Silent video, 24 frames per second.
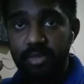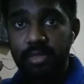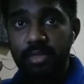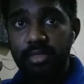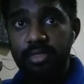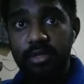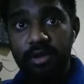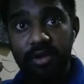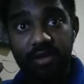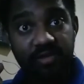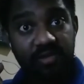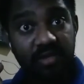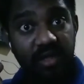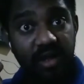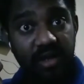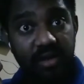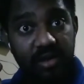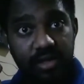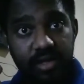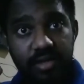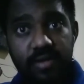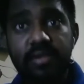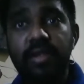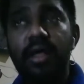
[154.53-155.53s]
The result
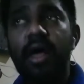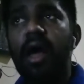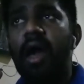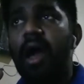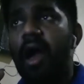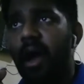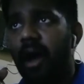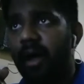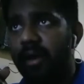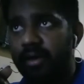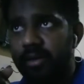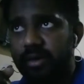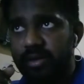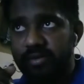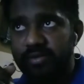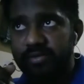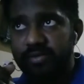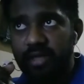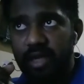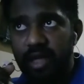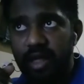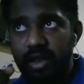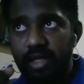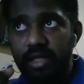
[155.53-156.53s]
is
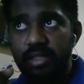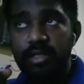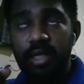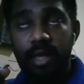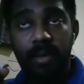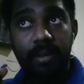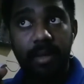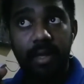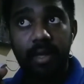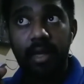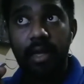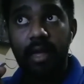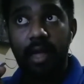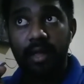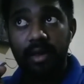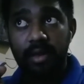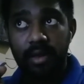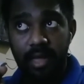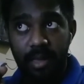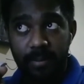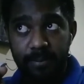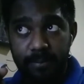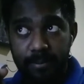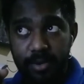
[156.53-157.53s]
understanding and
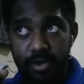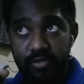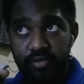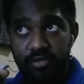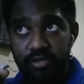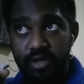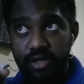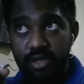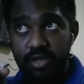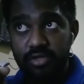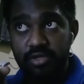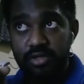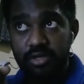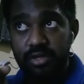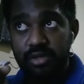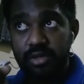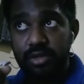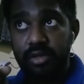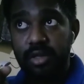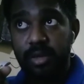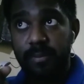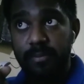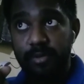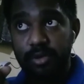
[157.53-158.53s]

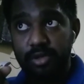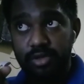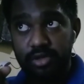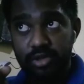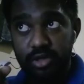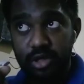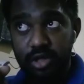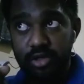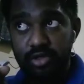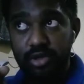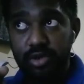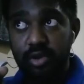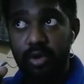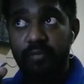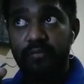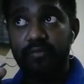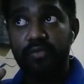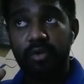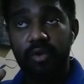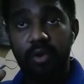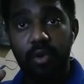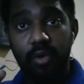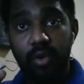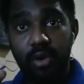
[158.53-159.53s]
appreciation of the
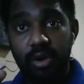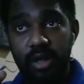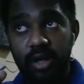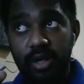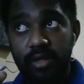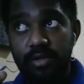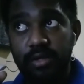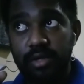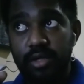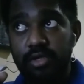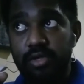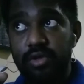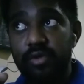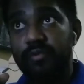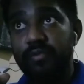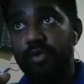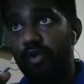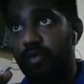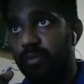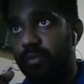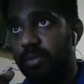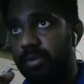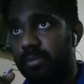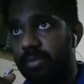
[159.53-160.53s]
organization of
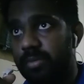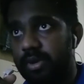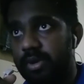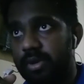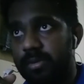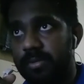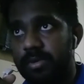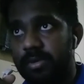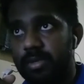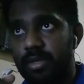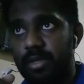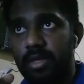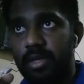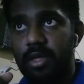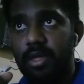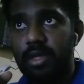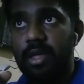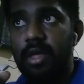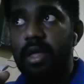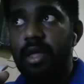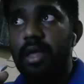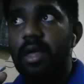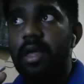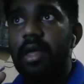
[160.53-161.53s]
human body,
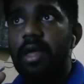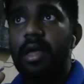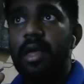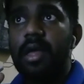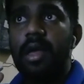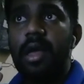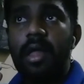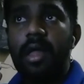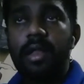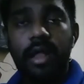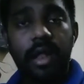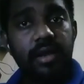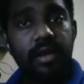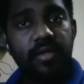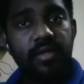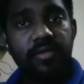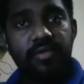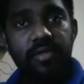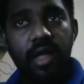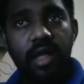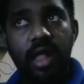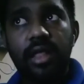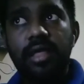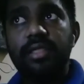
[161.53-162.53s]
and
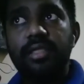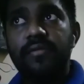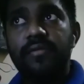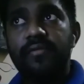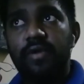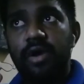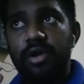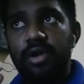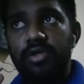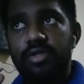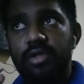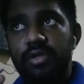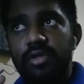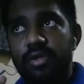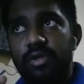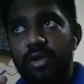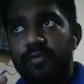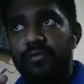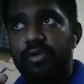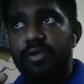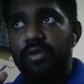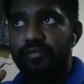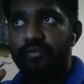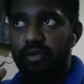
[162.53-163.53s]
understanding the functions
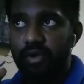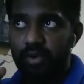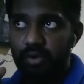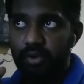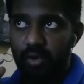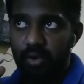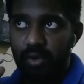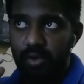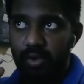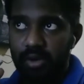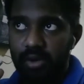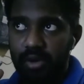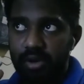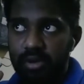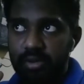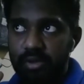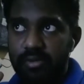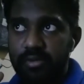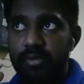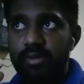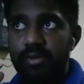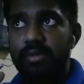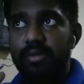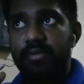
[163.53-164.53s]
of different organ
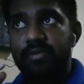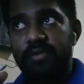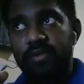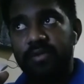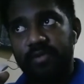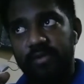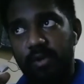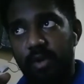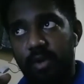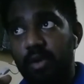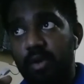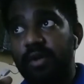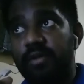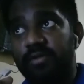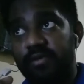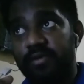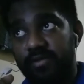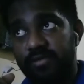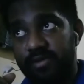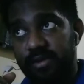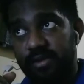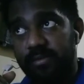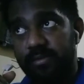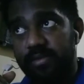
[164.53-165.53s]

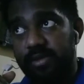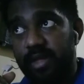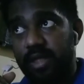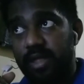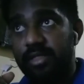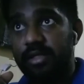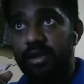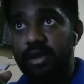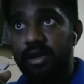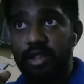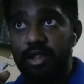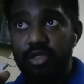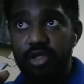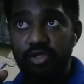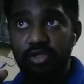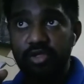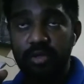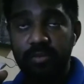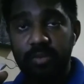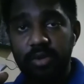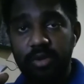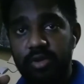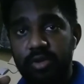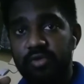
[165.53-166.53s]
systems and the
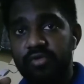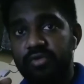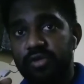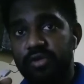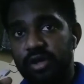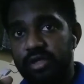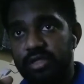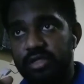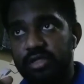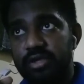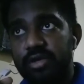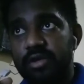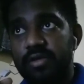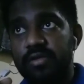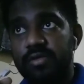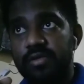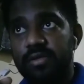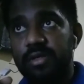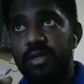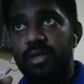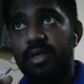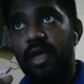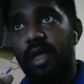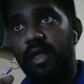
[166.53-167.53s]
relationship between structures
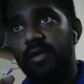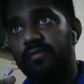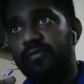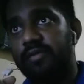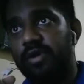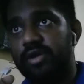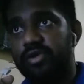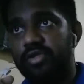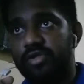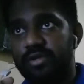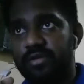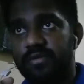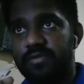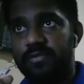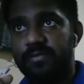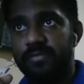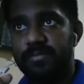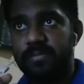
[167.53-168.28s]
and functions.